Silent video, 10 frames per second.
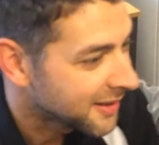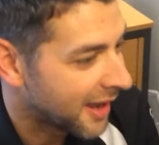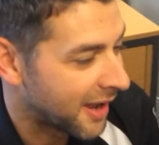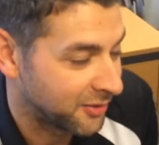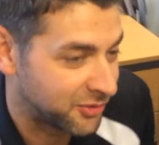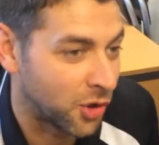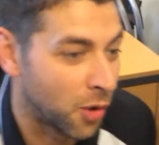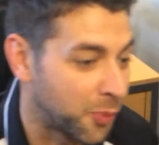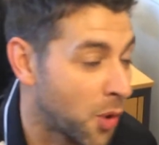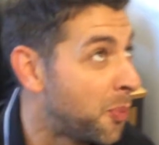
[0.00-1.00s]
Yeah, it's a
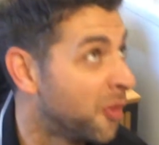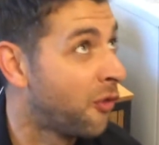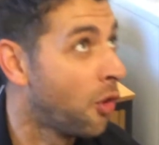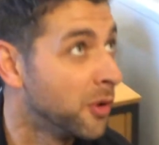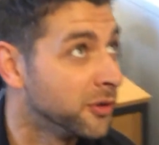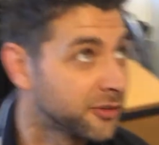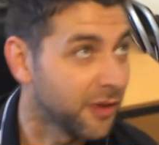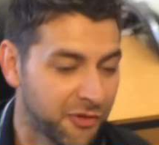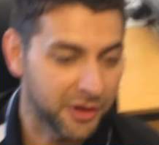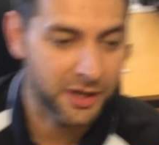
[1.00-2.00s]
good good performance.
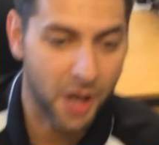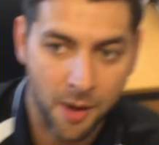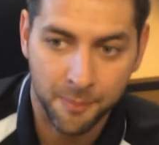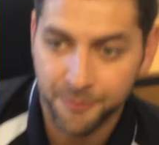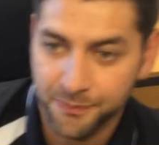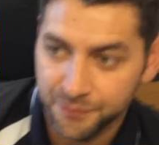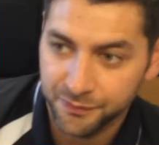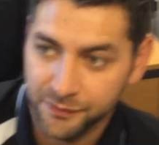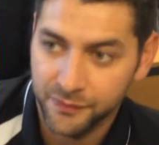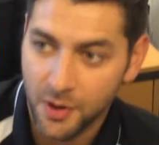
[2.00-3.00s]
I think um,
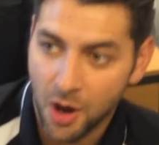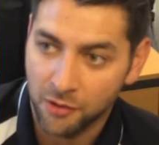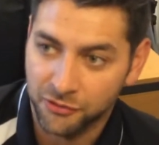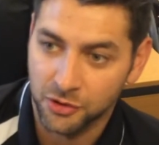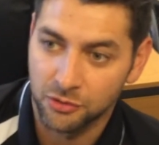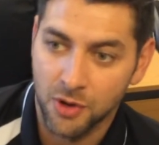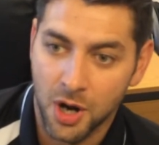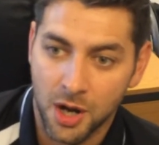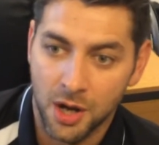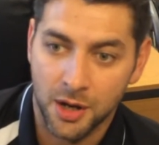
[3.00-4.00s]
after
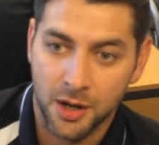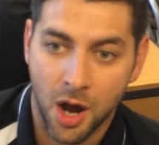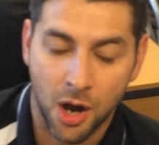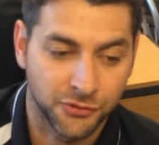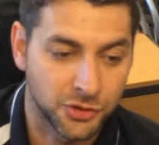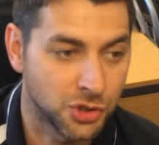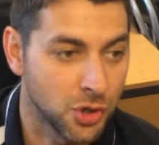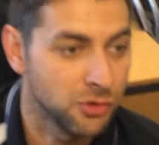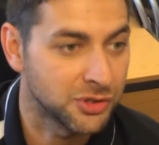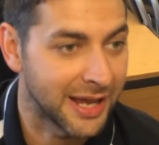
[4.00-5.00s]
uh, after
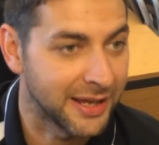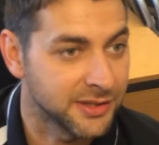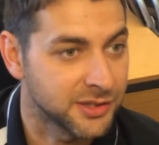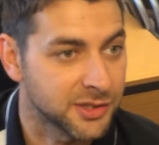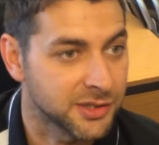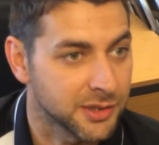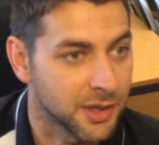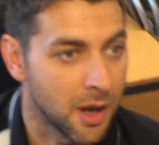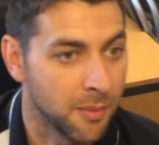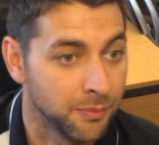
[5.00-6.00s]
Tuesday's
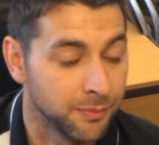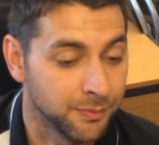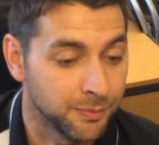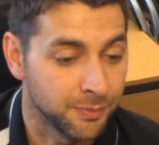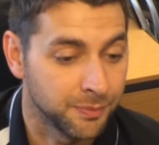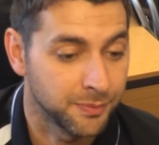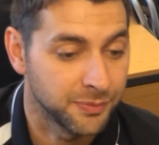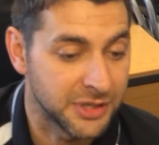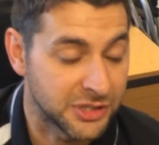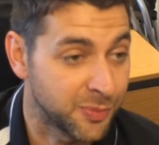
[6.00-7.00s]
um,
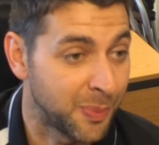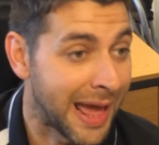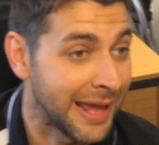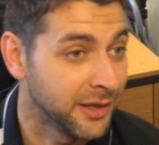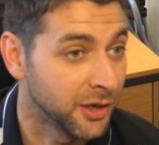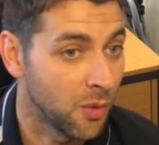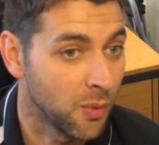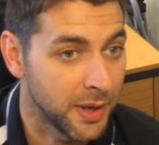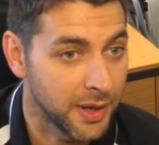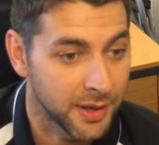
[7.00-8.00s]
display, you know,
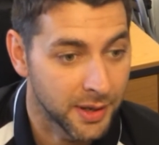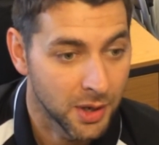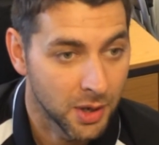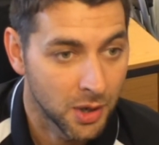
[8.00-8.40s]
we